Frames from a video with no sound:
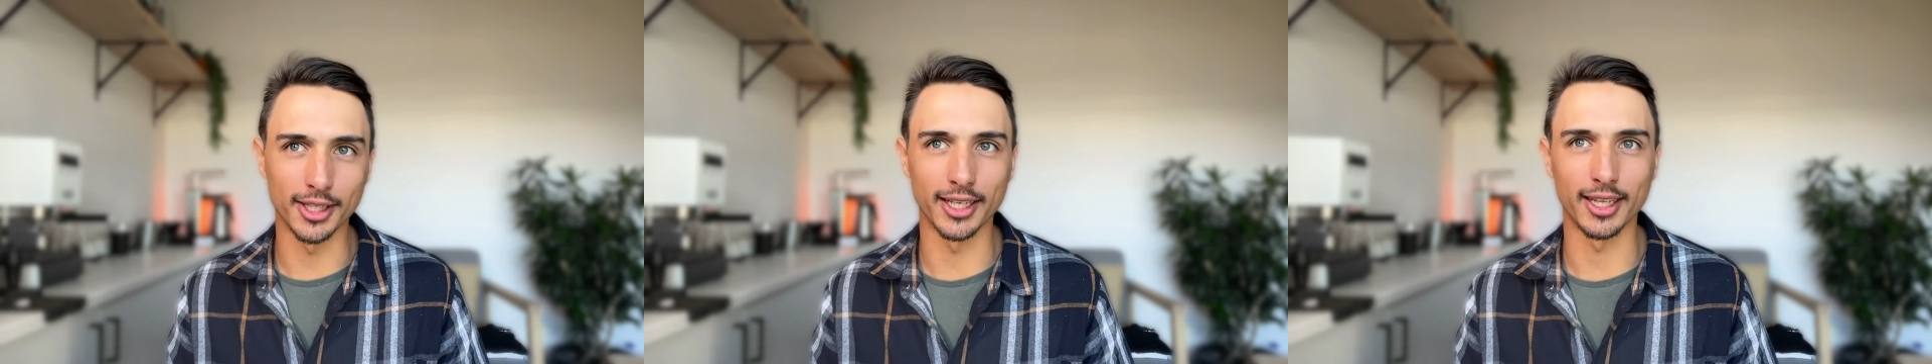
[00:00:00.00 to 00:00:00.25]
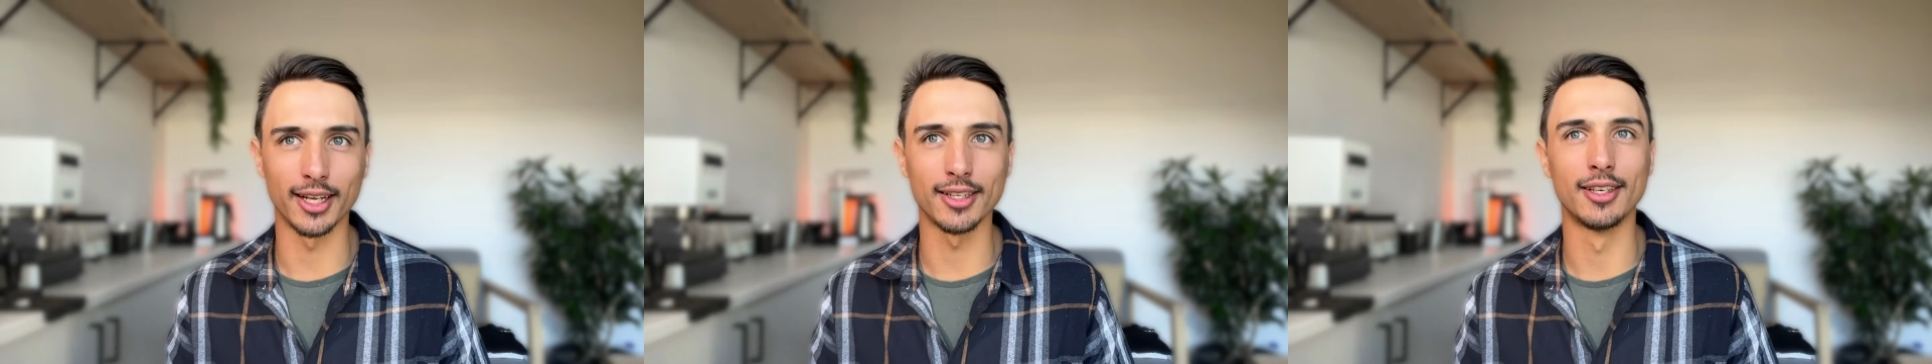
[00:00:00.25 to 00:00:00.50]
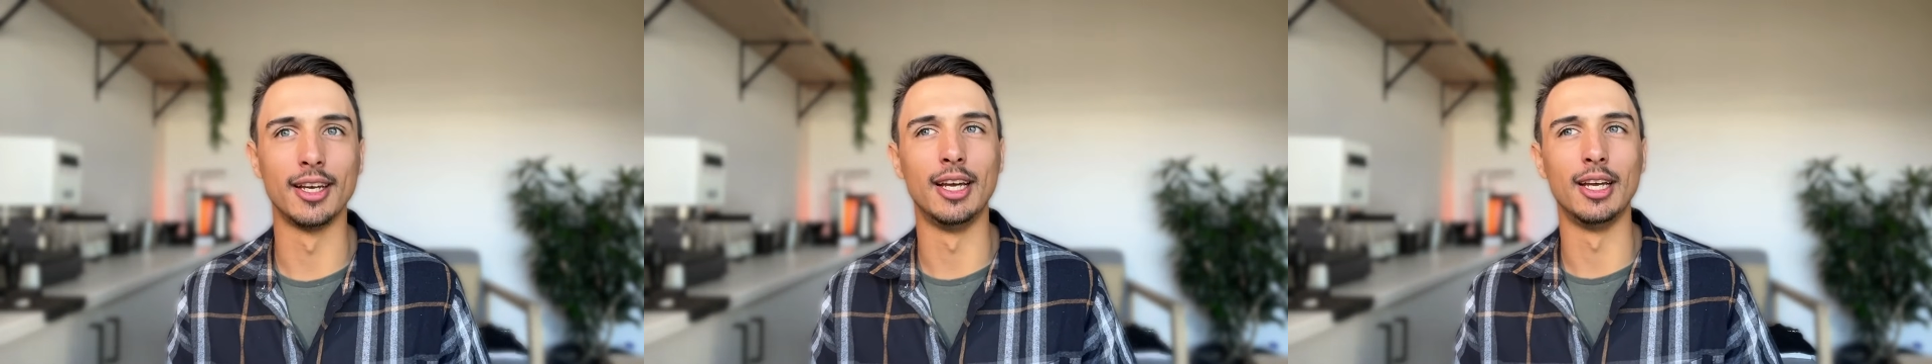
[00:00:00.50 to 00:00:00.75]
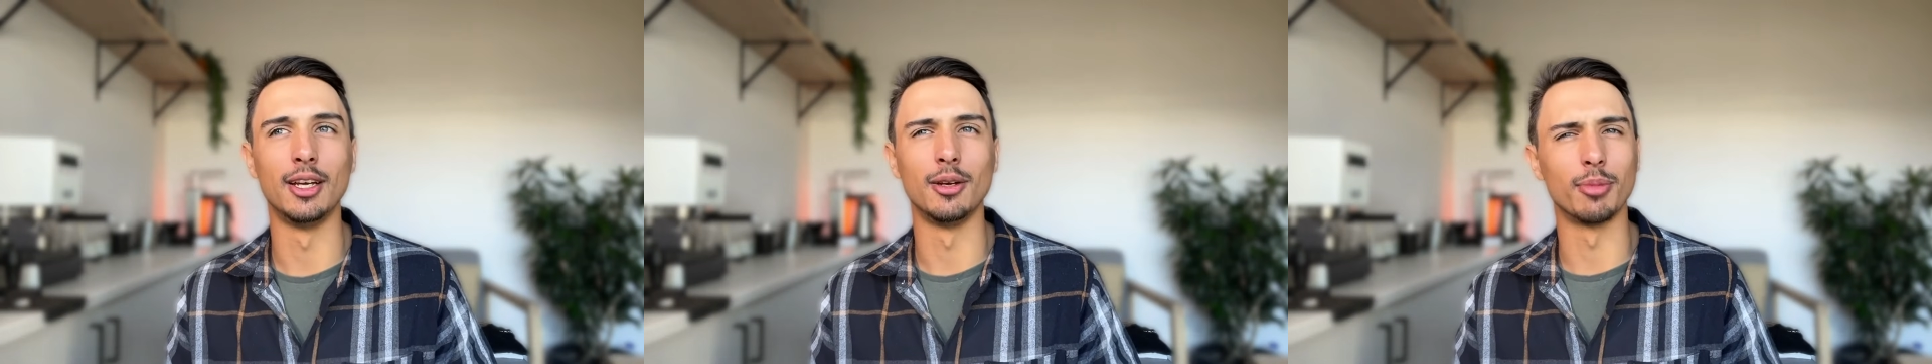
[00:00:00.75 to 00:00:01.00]
check that,
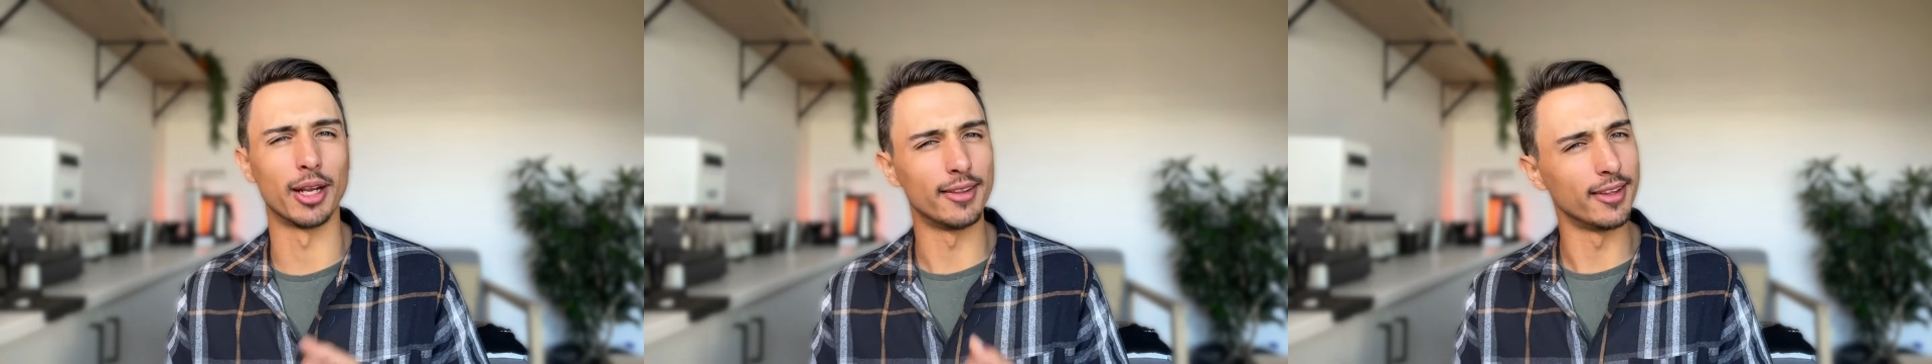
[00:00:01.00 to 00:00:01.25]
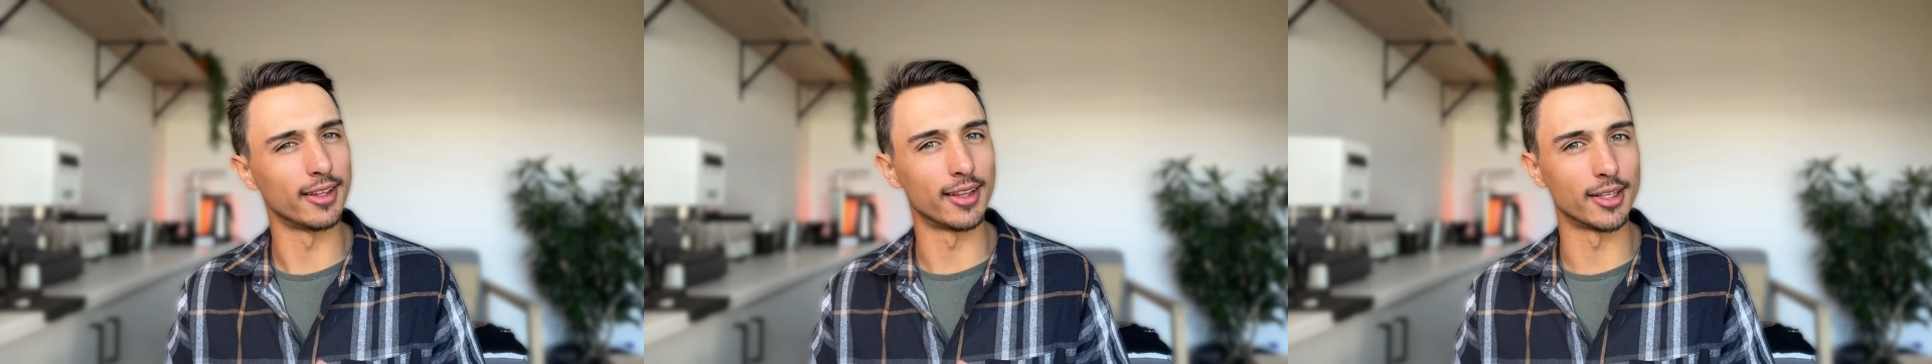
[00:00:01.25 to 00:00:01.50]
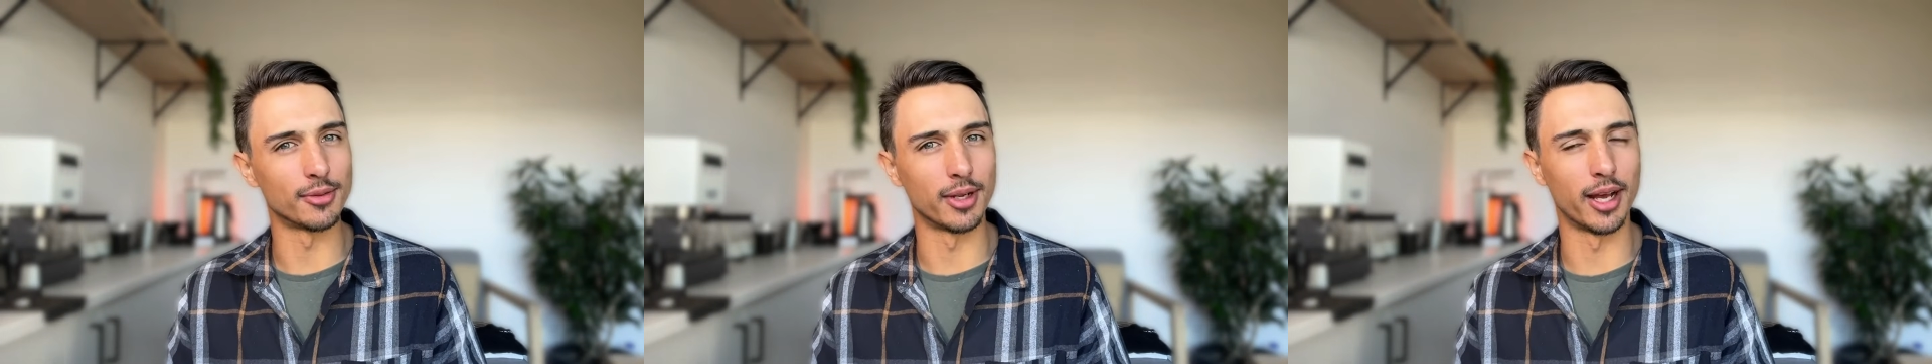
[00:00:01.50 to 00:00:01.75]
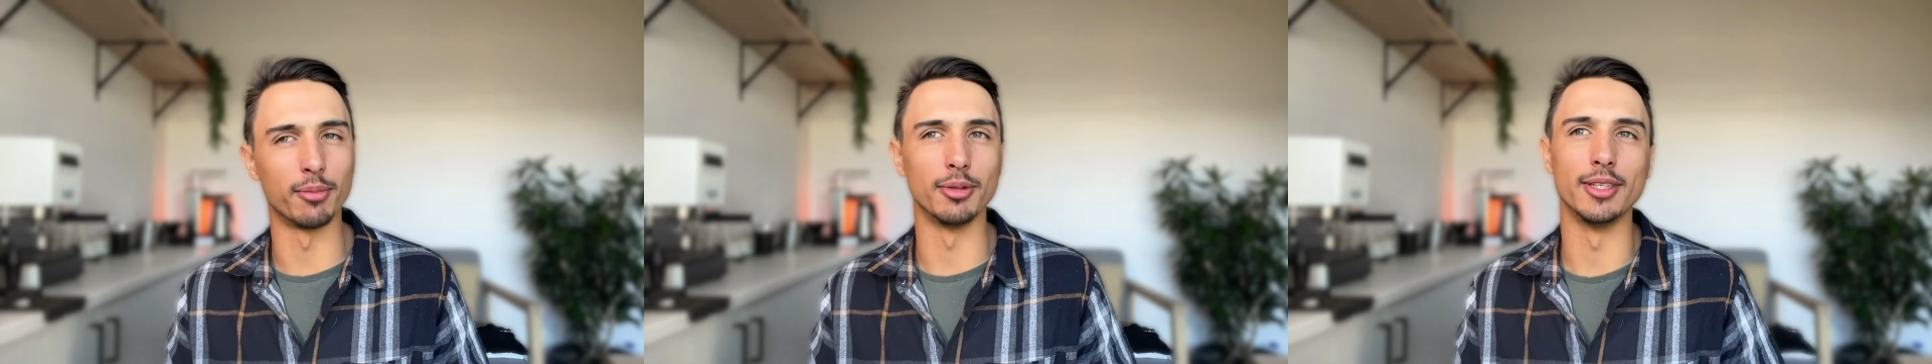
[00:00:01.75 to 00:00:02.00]
but I think that's
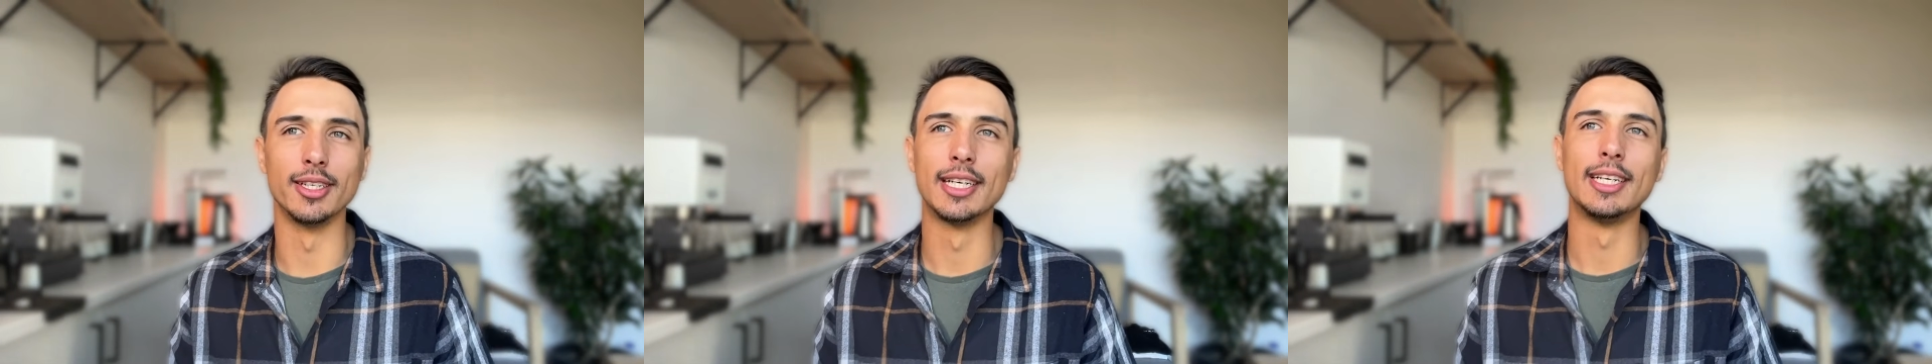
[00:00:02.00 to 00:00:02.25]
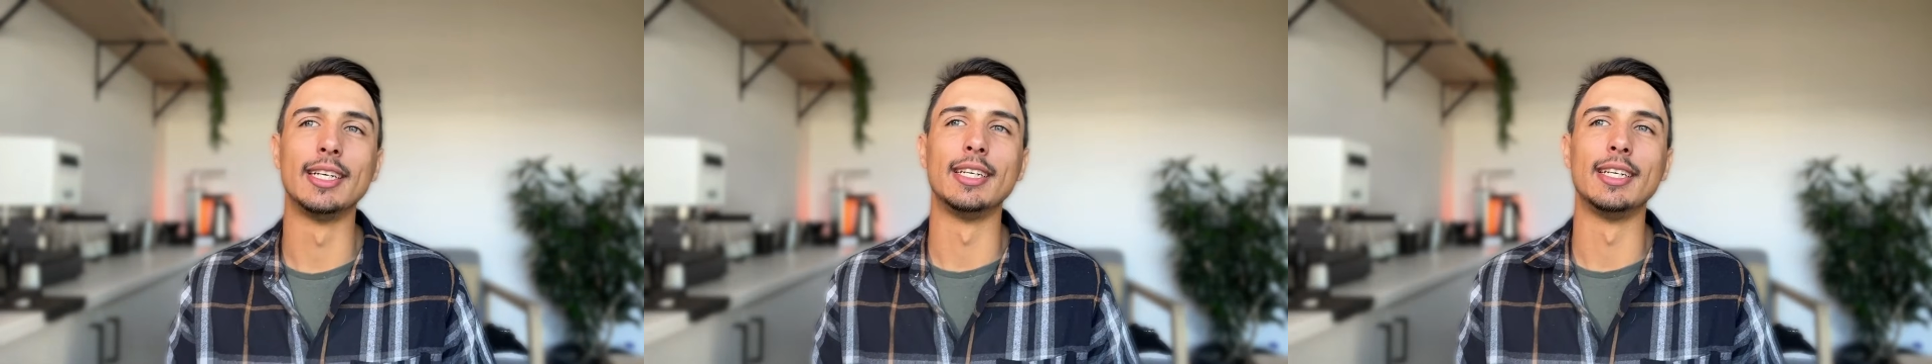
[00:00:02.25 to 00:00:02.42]
what happened,